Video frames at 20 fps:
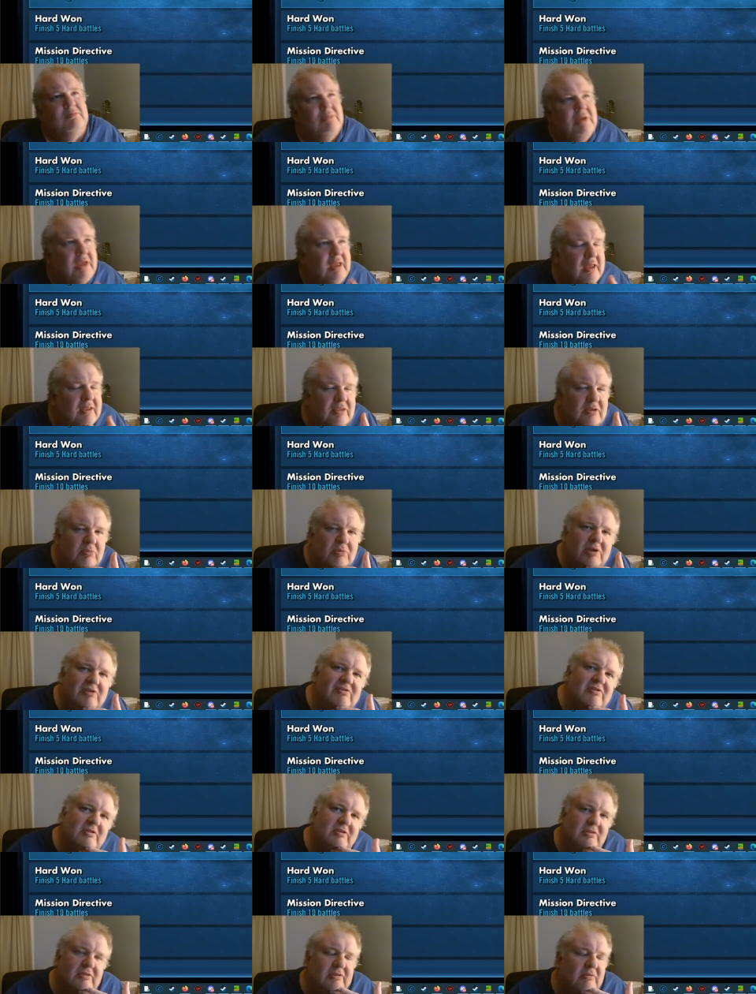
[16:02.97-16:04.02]
And the
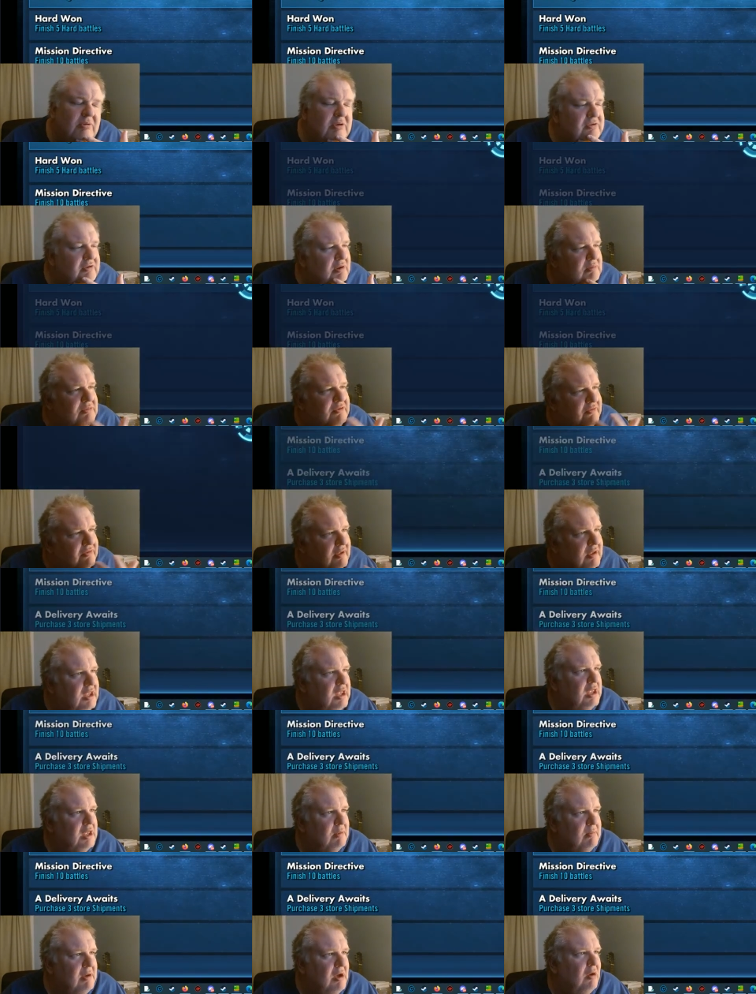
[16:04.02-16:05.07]
reason I was
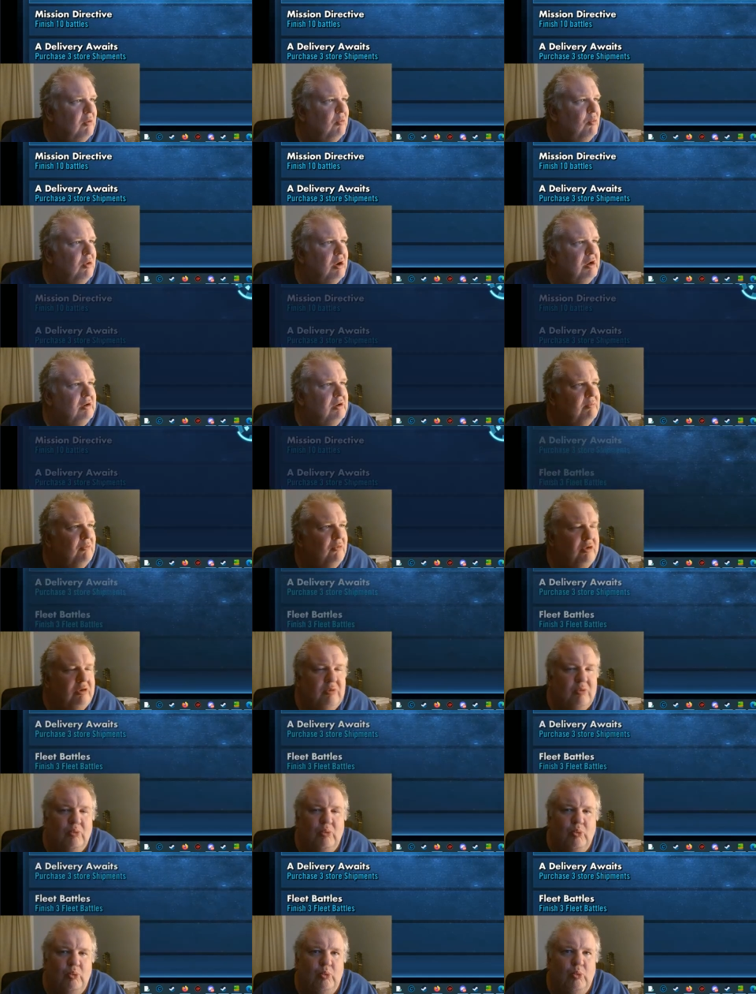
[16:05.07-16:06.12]
thinking about what
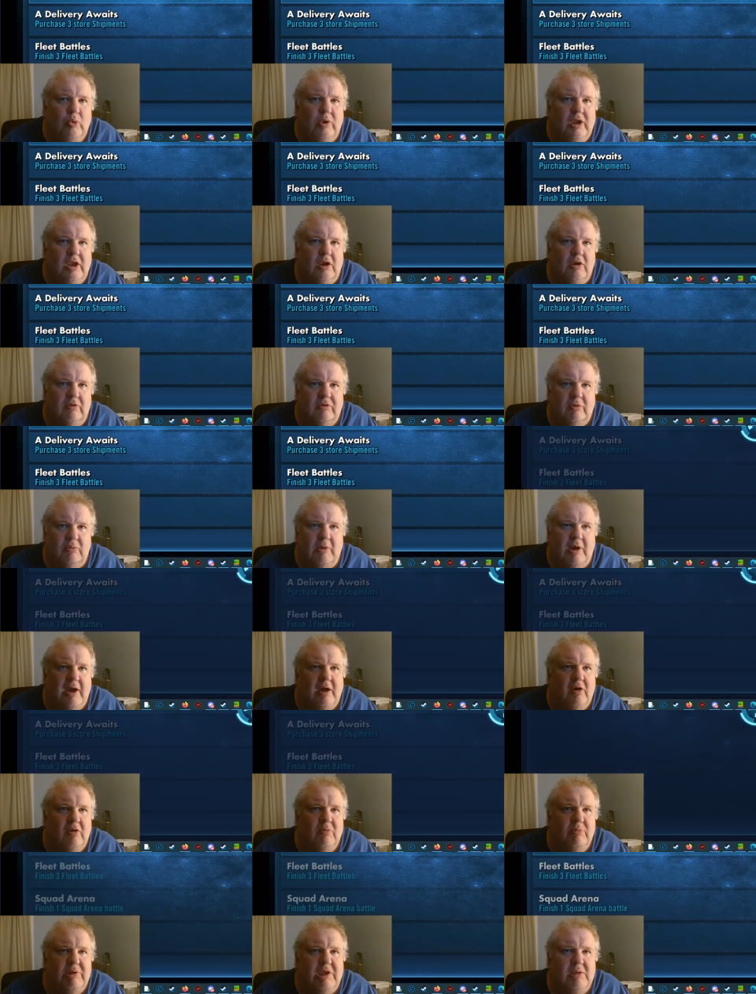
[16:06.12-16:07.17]

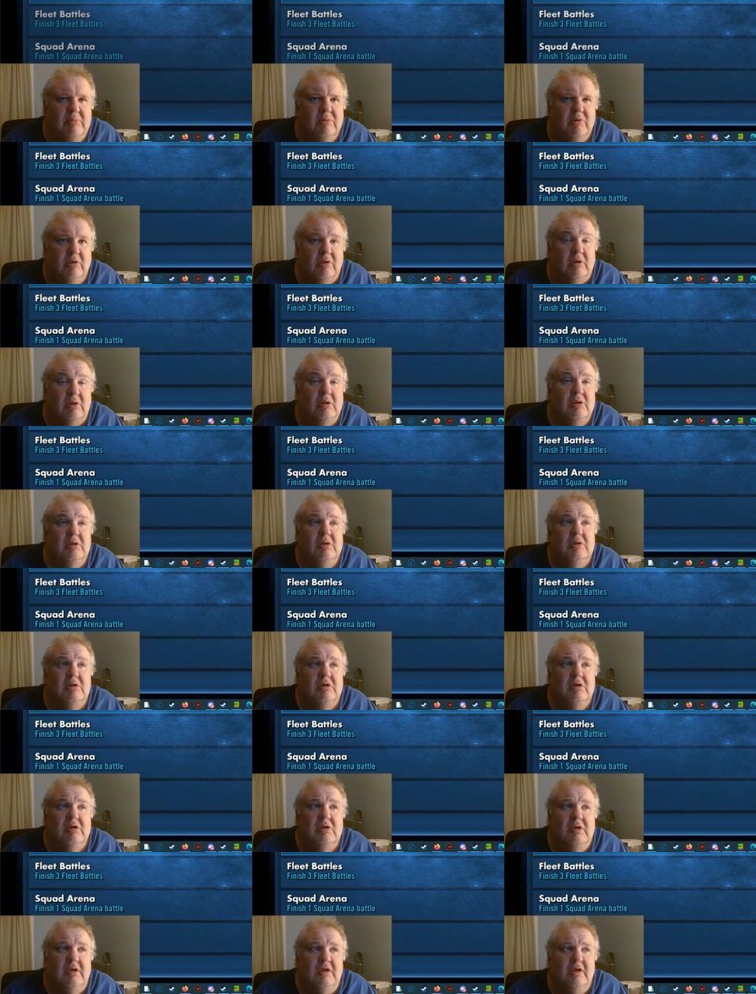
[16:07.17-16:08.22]
how people
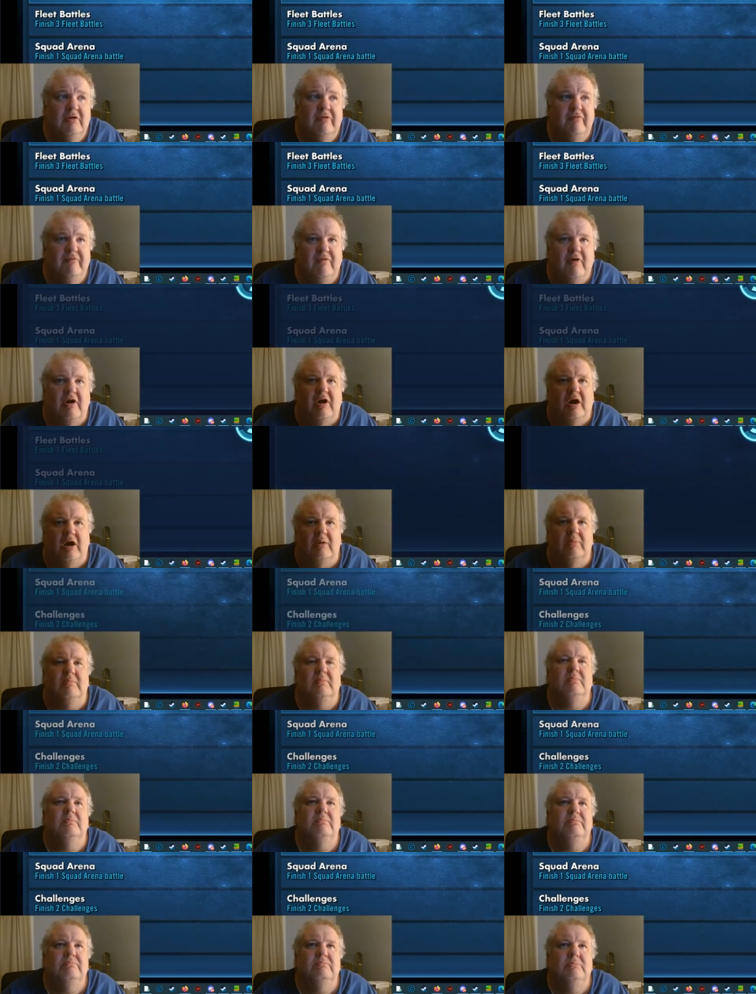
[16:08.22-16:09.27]
farm
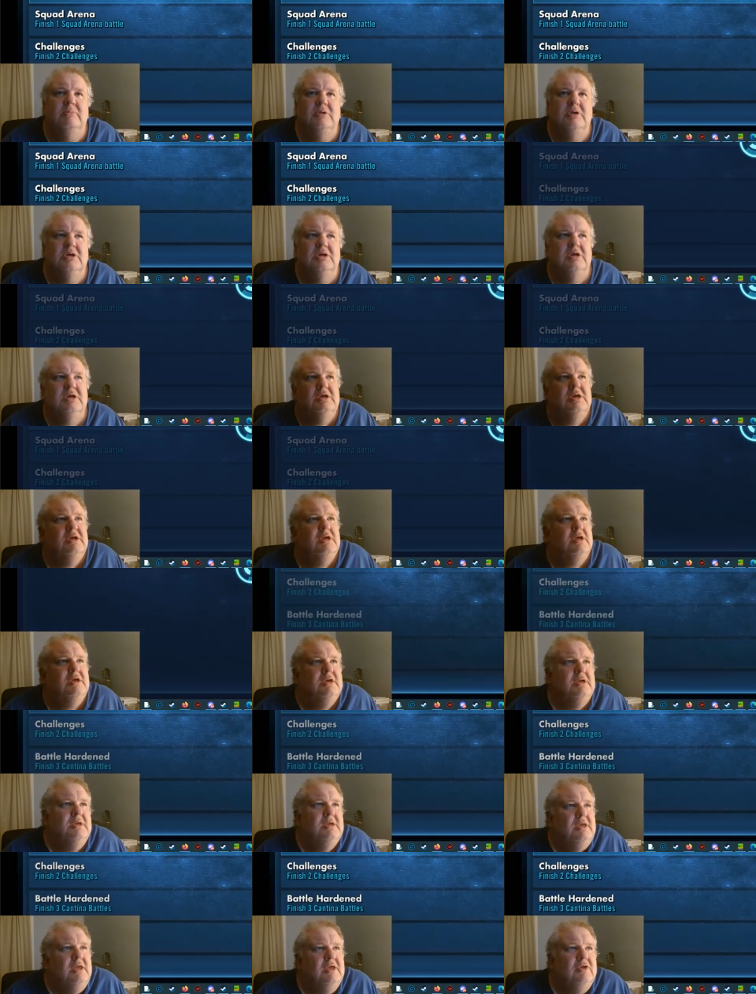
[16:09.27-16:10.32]

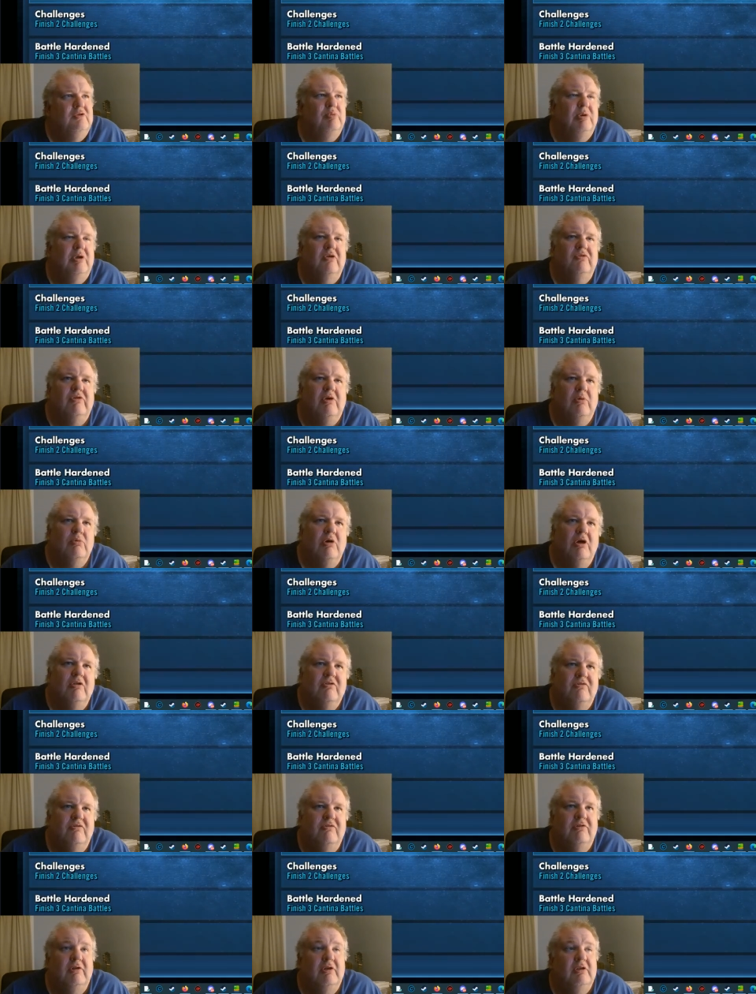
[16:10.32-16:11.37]
is because I
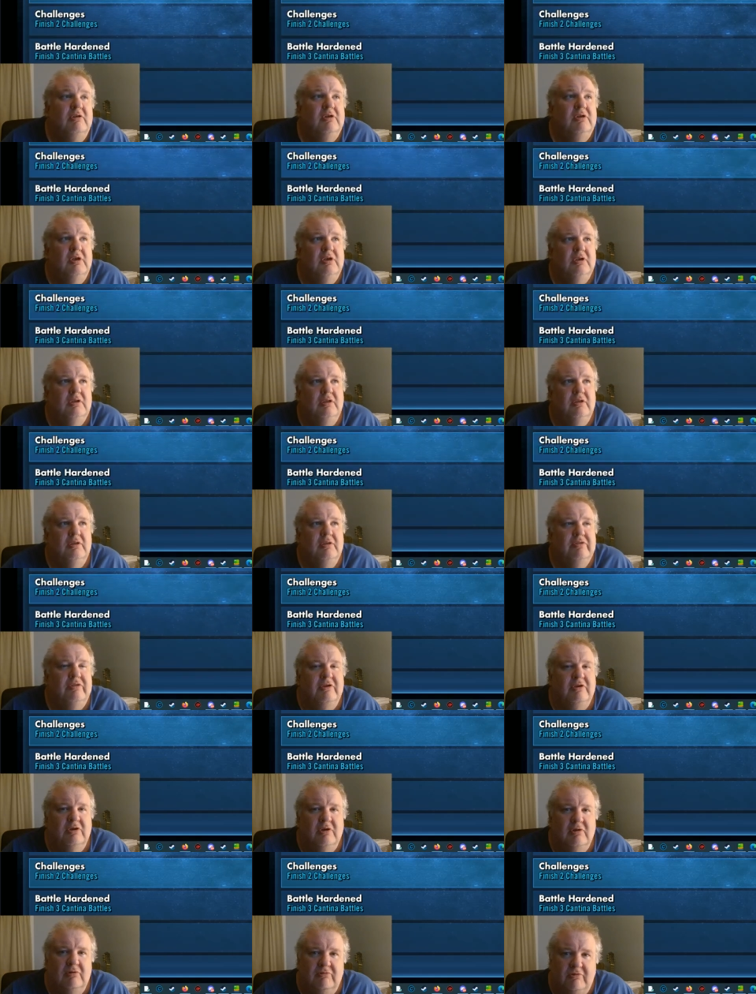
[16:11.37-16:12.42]
watched the
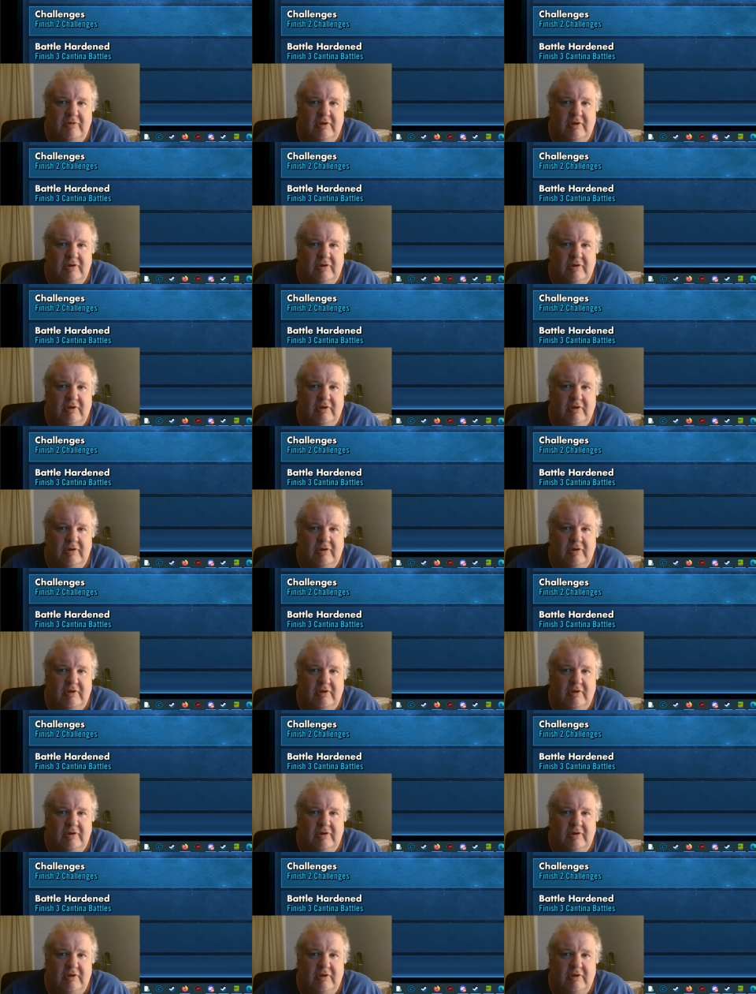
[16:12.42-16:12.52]
Nooch